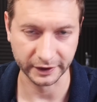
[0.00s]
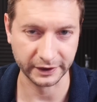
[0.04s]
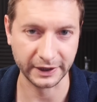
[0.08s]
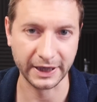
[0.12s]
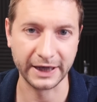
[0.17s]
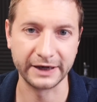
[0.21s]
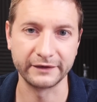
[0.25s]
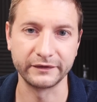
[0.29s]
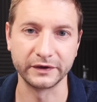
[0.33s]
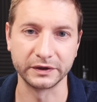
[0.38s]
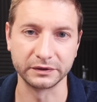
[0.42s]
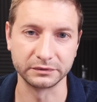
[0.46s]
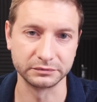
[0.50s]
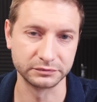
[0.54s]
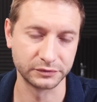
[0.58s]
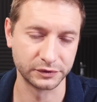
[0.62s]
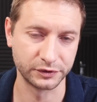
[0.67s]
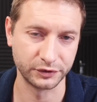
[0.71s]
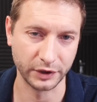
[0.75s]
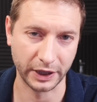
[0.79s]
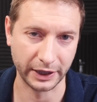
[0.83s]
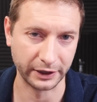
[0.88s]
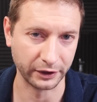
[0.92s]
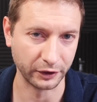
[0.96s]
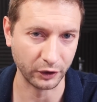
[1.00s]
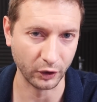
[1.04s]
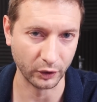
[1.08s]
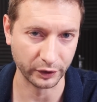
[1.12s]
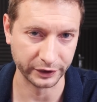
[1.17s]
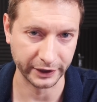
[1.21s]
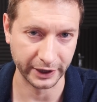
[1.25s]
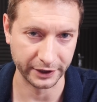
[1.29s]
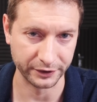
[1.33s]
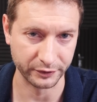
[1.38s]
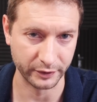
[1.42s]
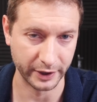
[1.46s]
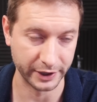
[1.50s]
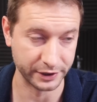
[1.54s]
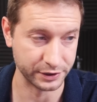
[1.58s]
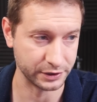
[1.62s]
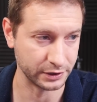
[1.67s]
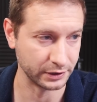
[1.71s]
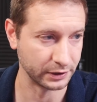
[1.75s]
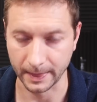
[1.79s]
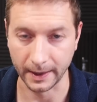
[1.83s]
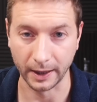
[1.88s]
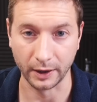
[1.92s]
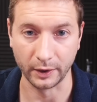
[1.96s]
they're not even trying to go in that
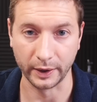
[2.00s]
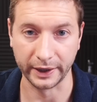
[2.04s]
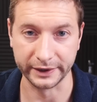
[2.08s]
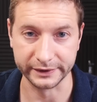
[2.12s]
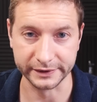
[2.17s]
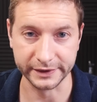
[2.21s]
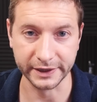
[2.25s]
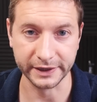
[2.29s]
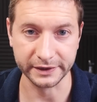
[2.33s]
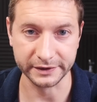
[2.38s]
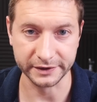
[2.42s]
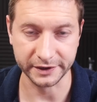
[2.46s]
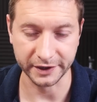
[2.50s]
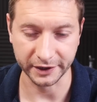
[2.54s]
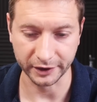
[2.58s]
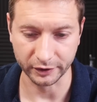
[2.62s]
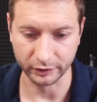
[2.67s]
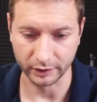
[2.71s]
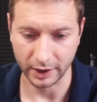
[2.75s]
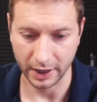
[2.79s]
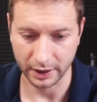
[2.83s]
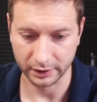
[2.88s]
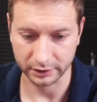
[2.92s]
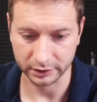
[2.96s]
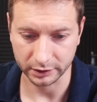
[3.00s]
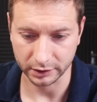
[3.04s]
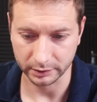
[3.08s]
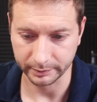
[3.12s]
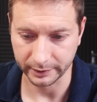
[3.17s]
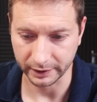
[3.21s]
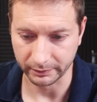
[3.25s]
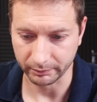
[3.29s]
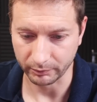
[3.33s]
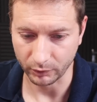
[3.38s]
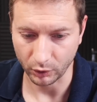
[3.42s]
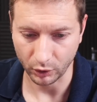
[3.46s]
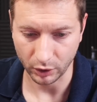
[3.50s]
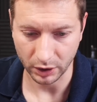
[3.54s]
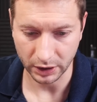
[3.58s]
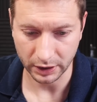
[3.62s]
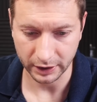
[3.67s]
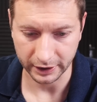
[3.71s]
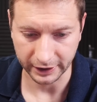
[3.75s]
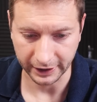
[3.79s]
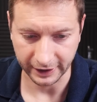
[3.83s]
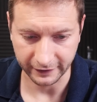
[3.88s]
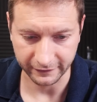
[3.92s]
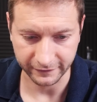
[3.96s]
direction. Now, I did dig around a little bit
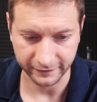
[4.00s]
more and I